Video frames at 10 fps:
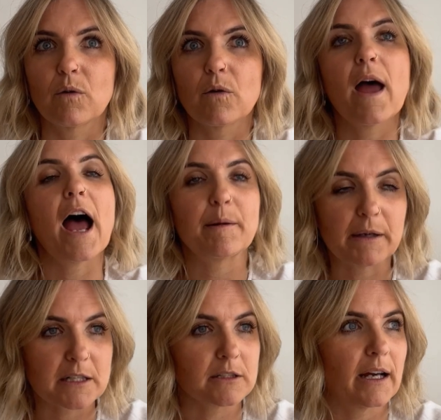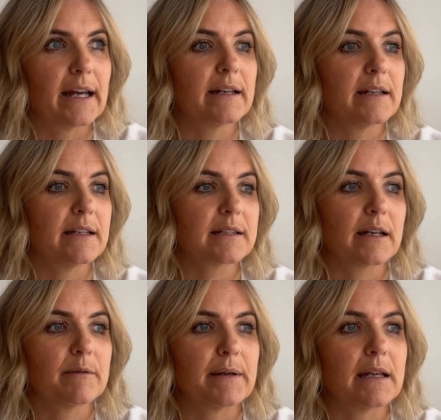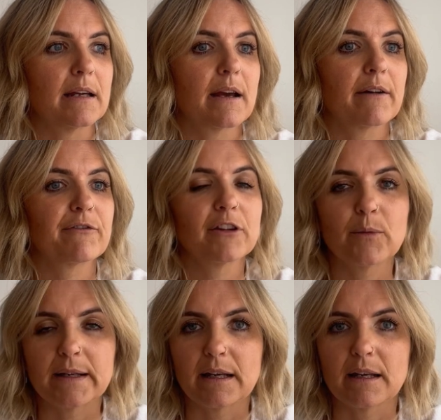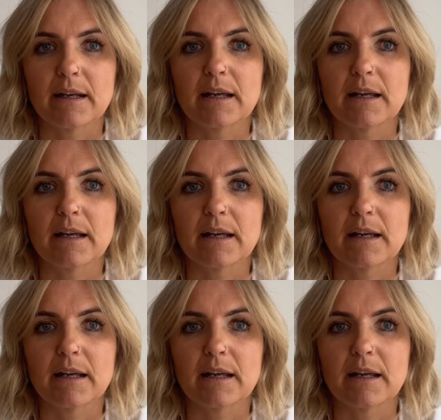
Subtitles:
how much light is going to be flowing in,